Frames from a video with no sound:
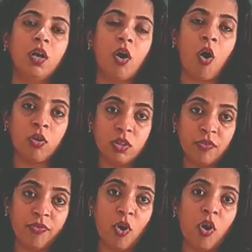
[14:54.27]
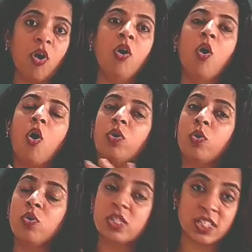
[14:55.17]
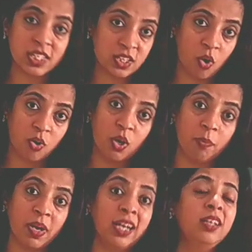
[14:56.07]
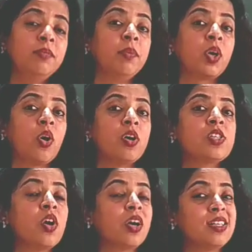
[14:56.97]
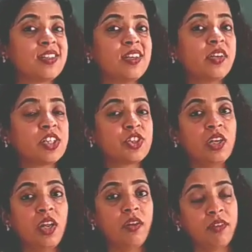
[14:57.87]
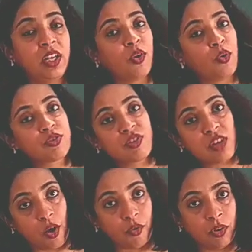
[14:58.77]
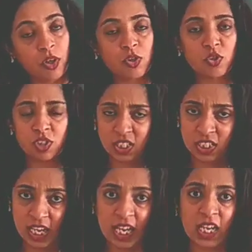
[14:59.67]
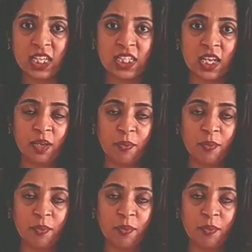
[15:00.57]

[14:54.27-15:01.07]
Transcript: on the floor or don't sit on your bed because your concentration level goes down. So take a table